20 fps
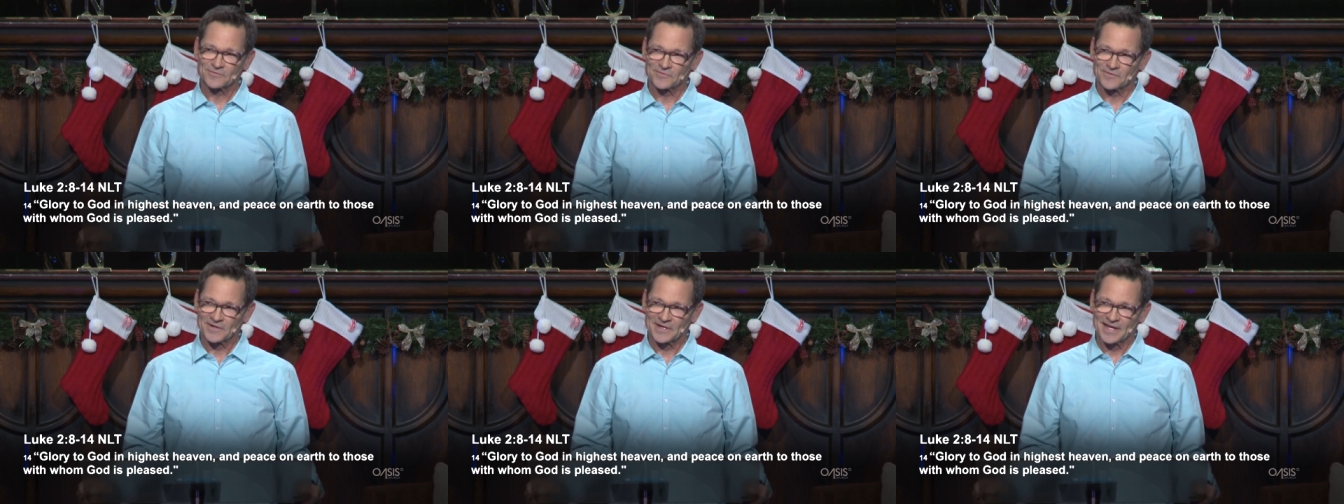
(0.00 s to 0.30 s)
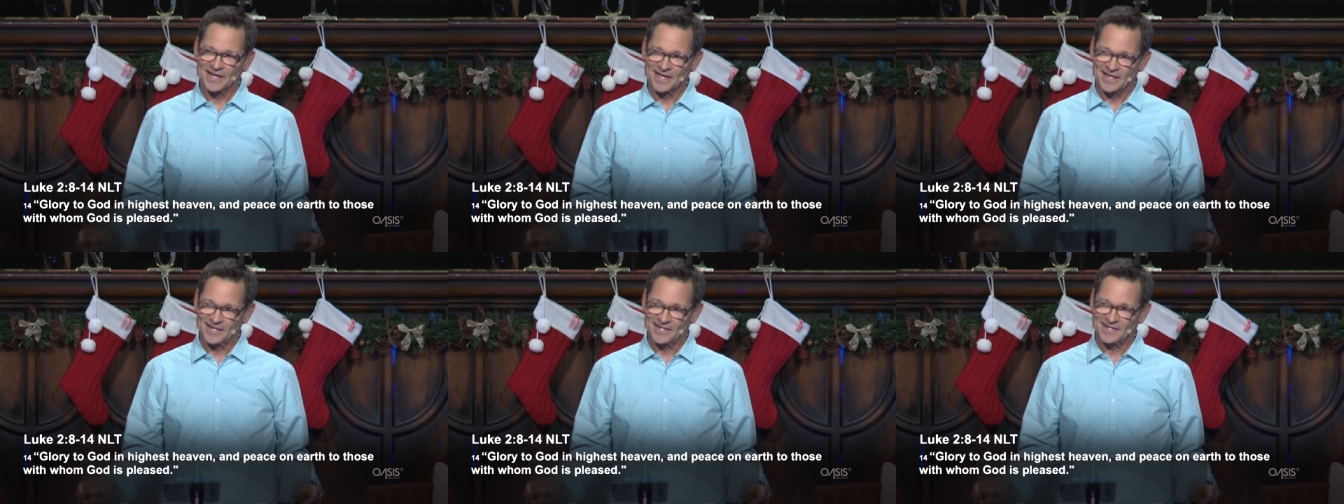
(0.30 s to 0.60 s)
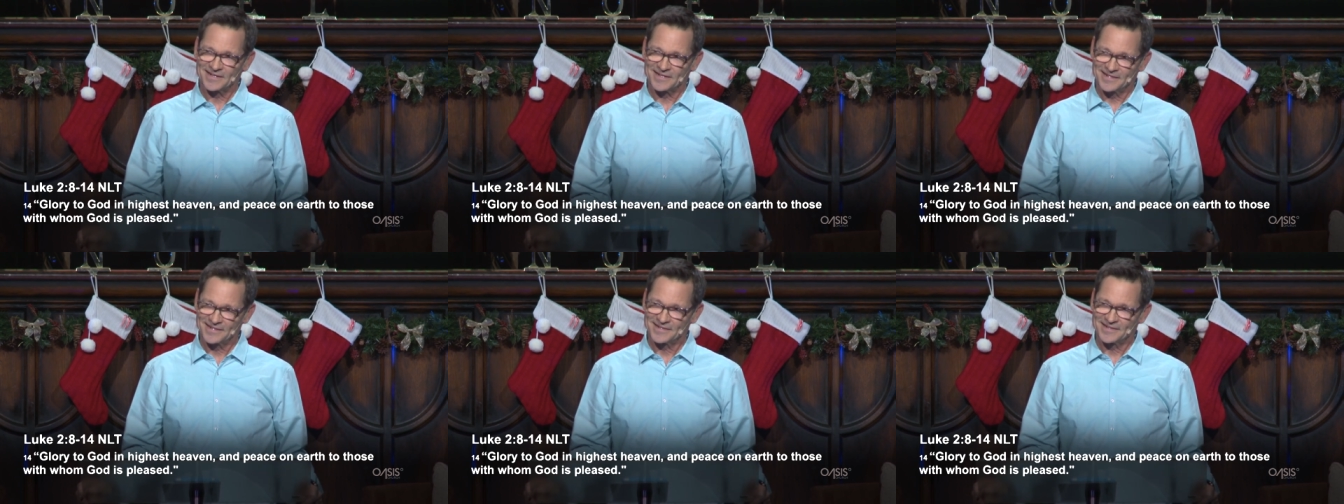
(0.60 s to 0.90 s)
forget.
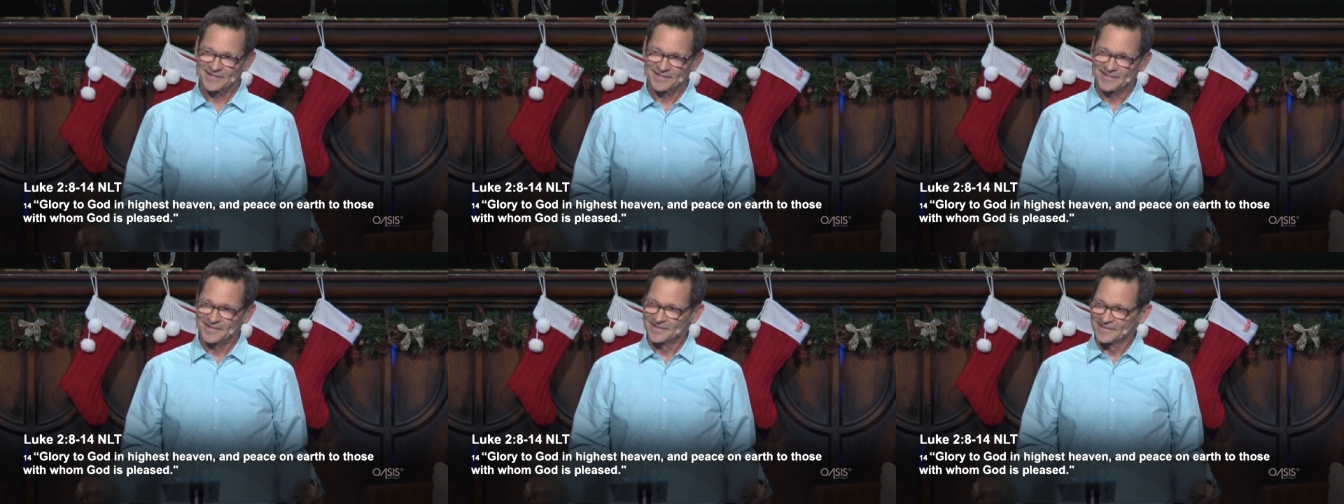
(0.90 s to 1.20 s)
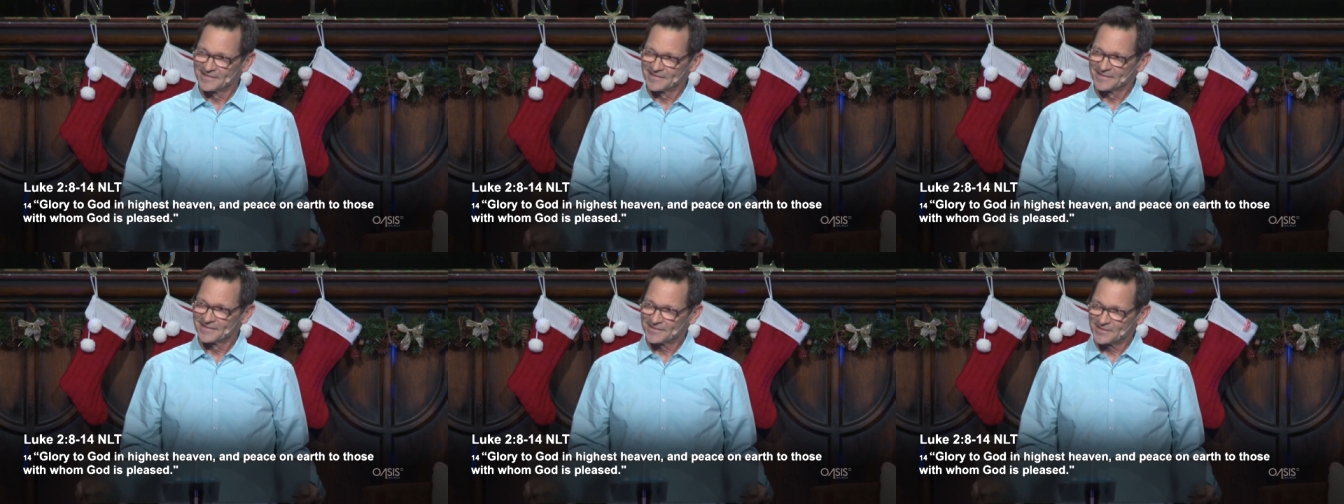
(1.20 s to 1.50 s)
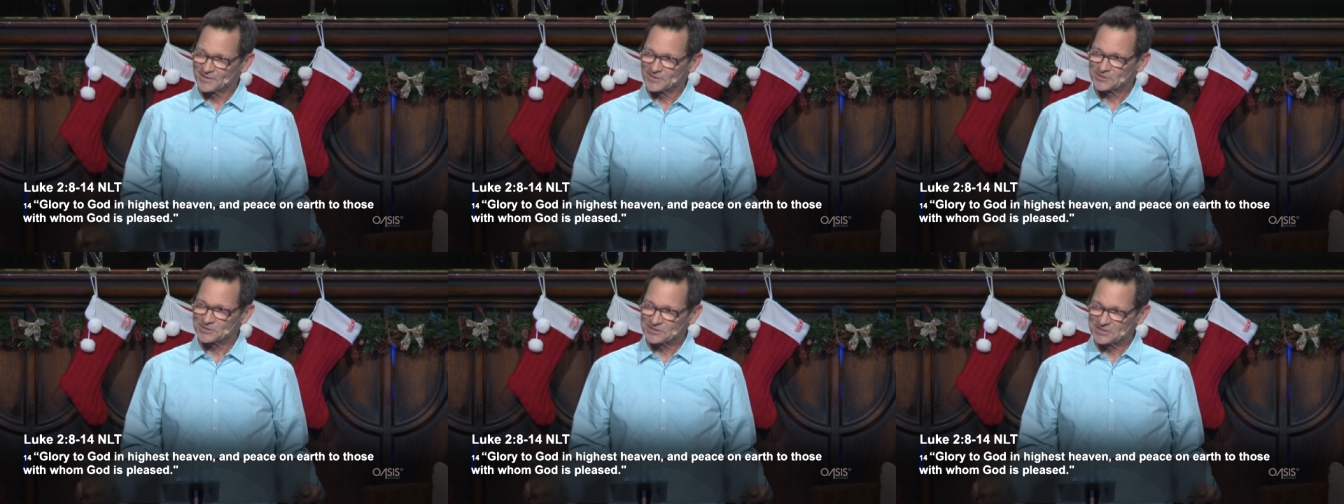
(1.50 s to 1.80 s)

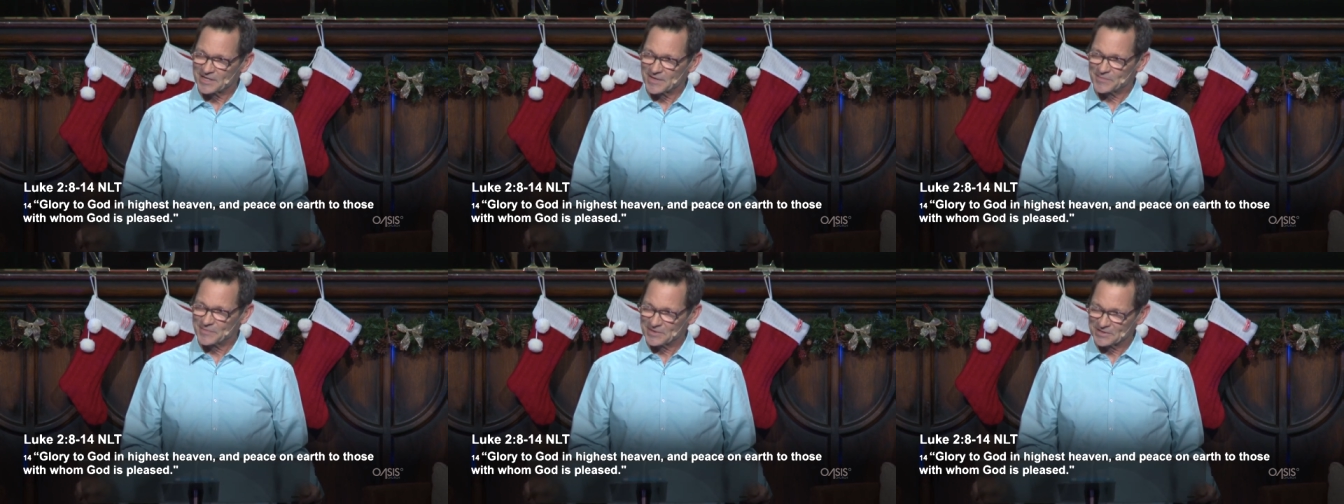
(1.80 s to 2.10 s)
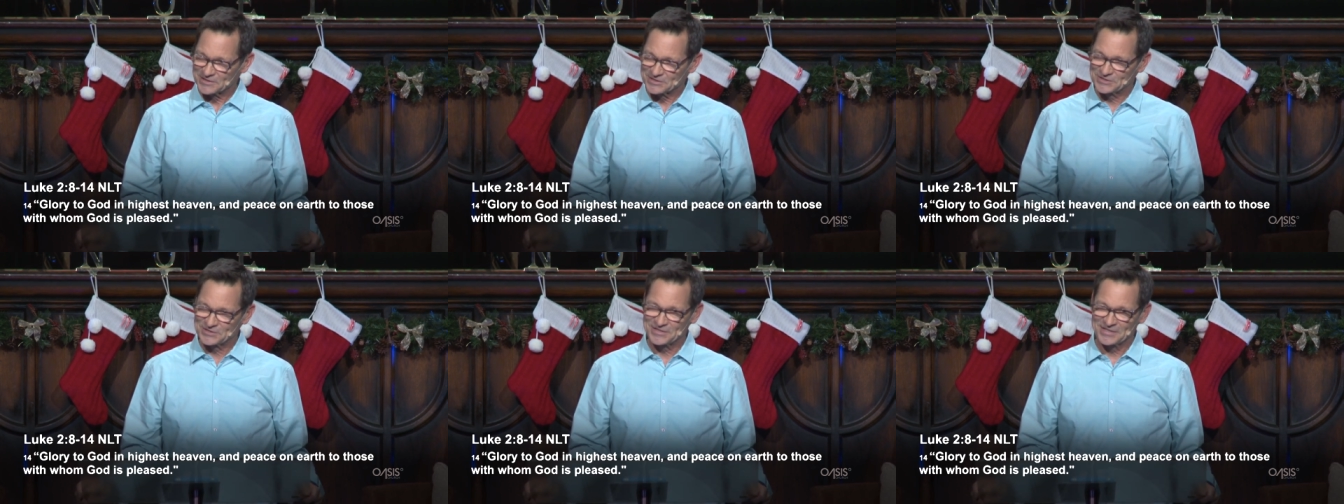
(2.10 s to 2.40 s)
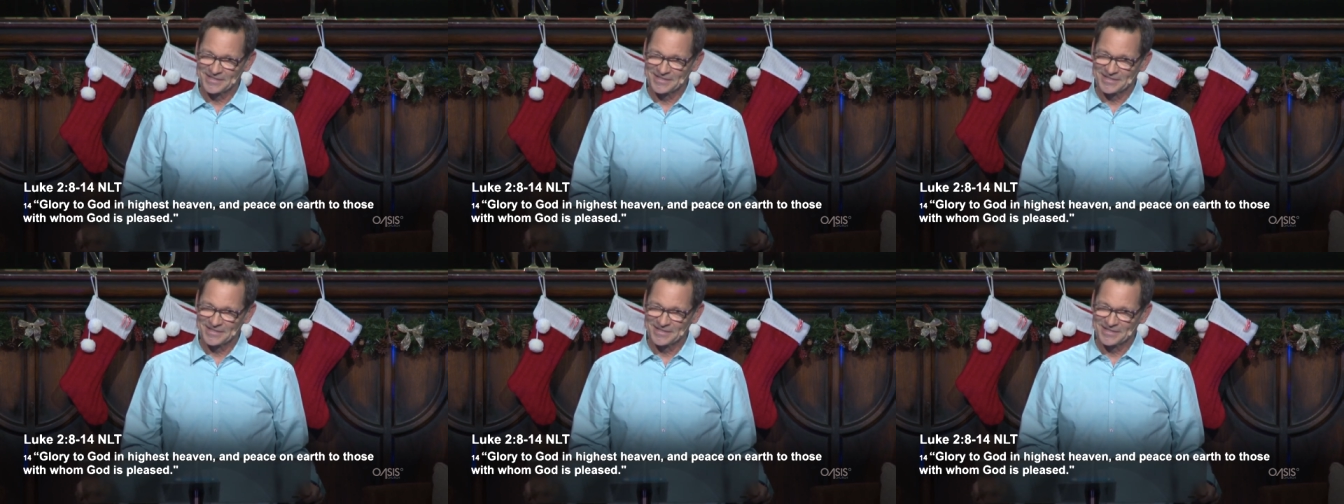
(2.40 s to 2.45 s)
Those shepherds.